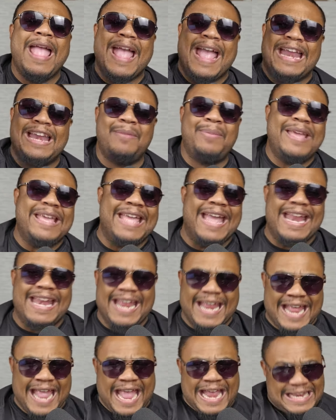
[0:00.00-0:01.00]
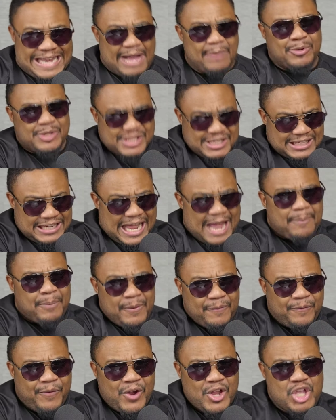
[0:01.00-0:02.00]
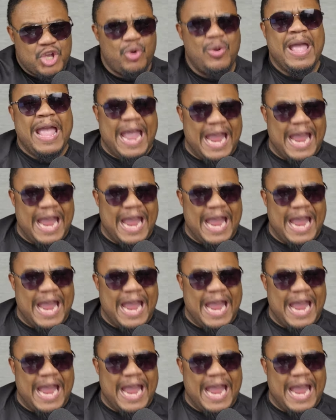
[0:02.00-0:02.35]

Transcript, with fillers: In the beginning, they was clapping for you.